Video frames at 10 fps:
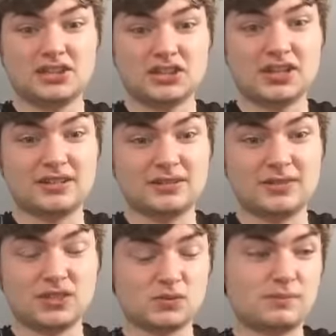turned him
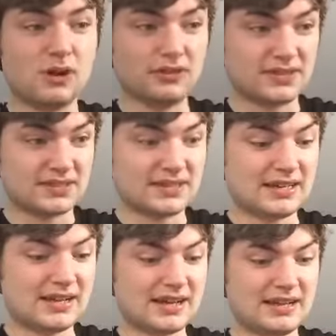into a
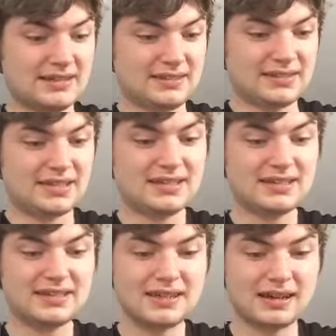monster. And
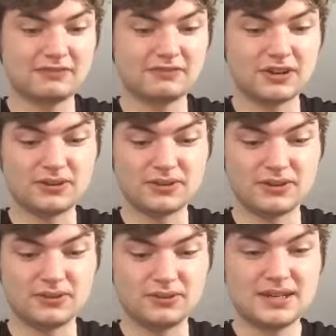
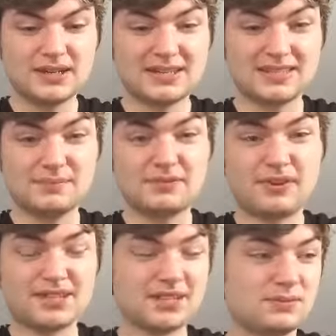Frodo
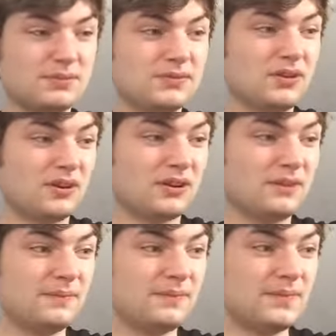sympathizes with
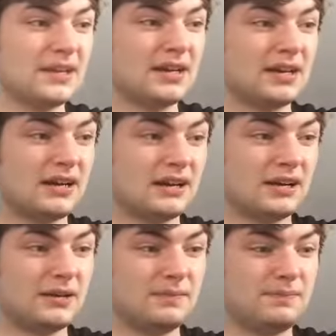Gollum
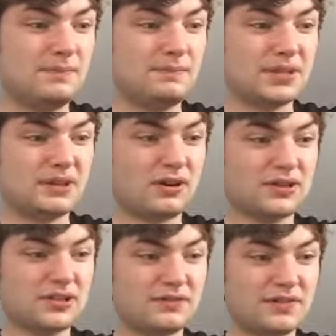
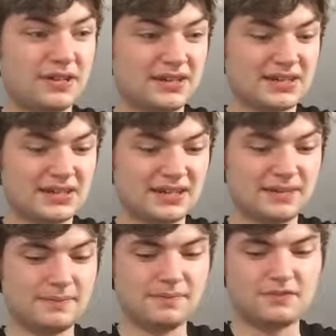because of this.
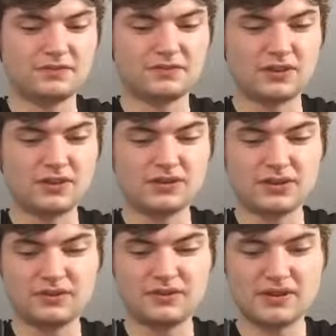
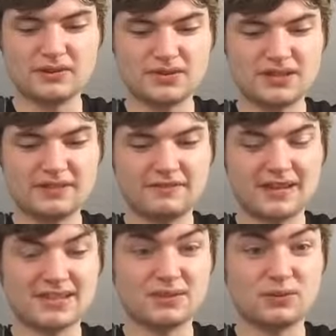Frodo knows the
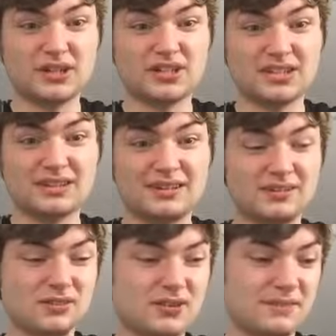effects of the ring just
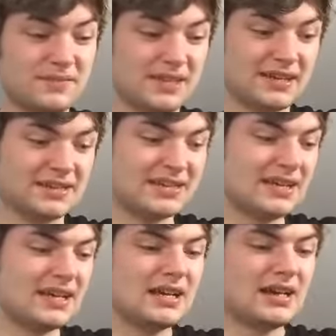like Gollum does.
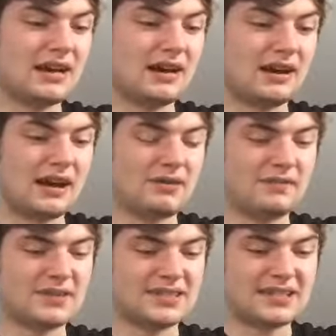
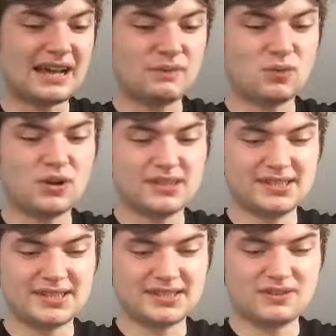However, Sam
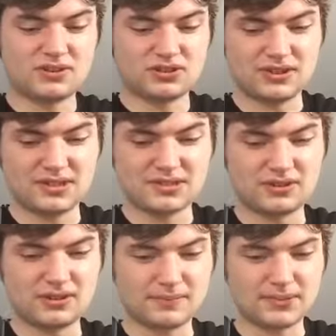wisely does not trust
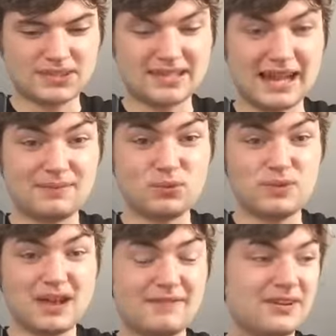Gollum because Sam will
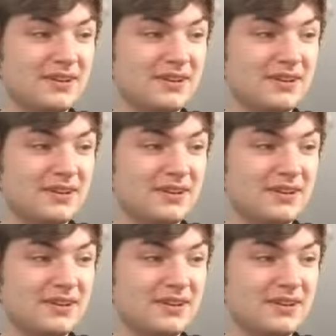never